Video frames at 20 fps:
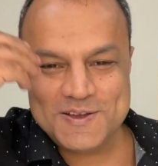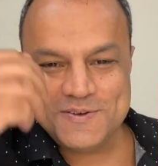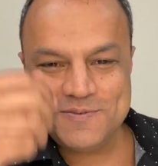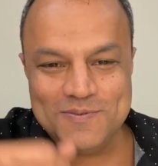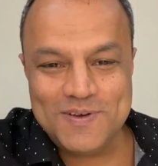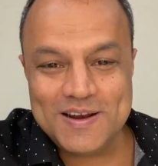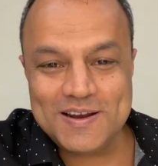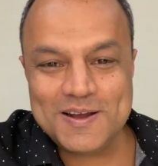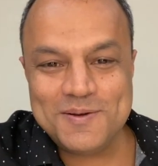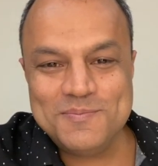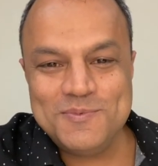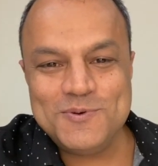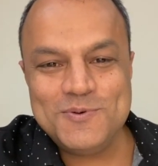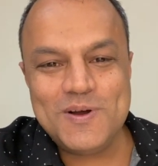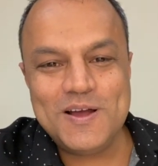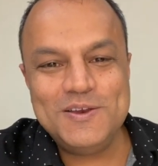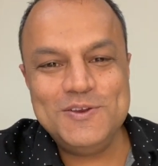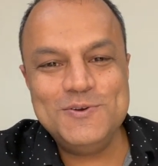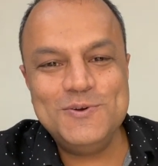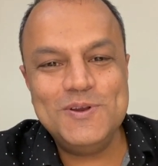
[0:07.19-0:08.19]
Welcome to
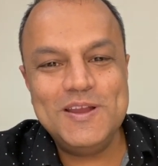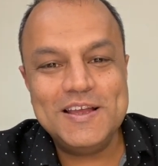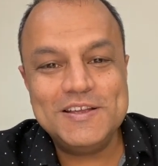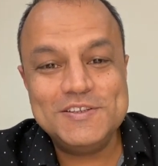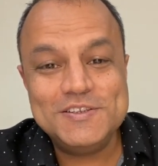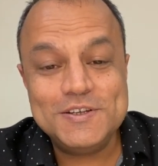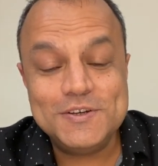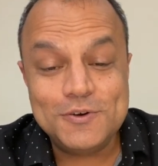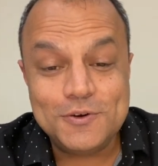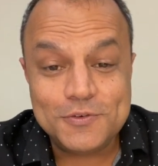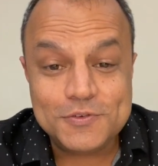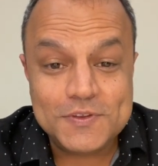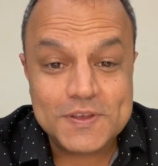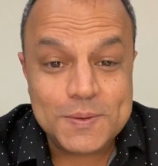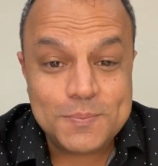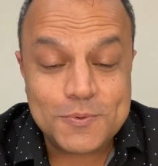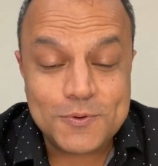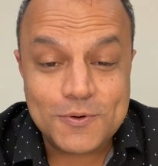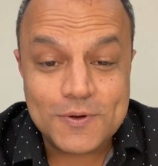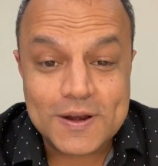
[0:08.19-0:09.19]
our new lecture of
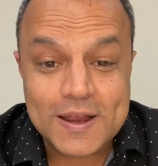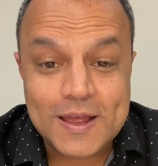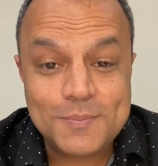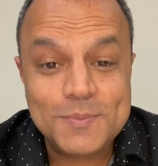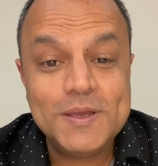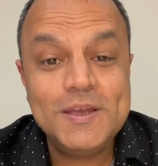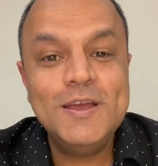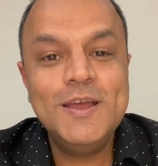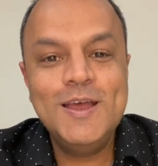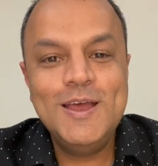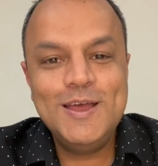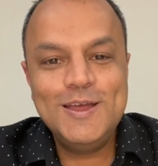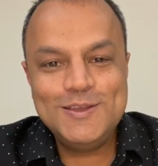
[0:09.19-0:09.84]
C Programming.